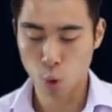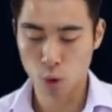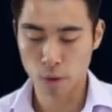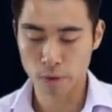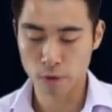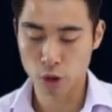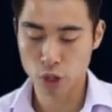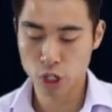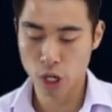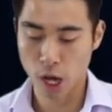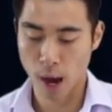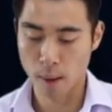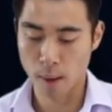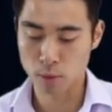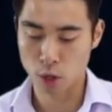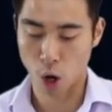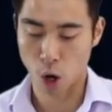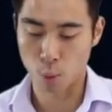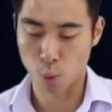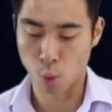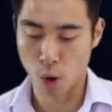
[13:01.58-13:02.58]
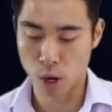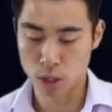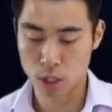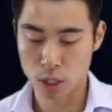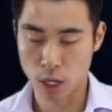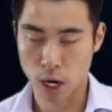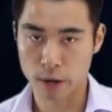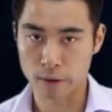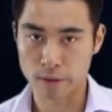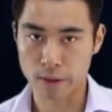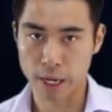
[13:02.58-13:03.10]
all of your terms on one
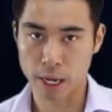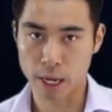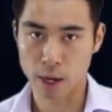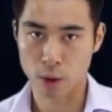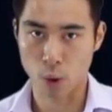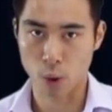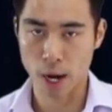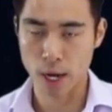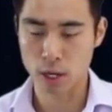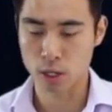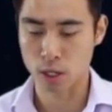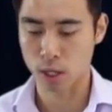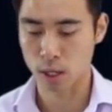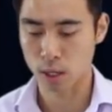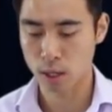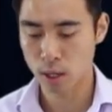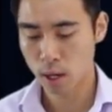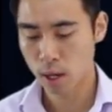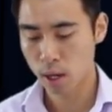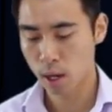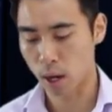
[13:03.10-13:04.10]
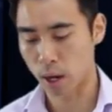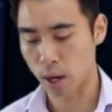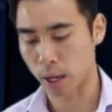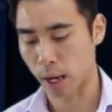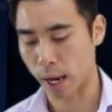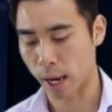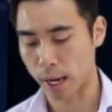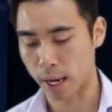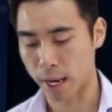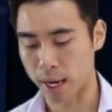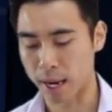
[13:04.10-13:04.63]
side of the equation.
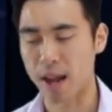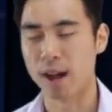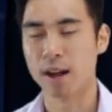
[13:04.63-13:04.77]
Okay, and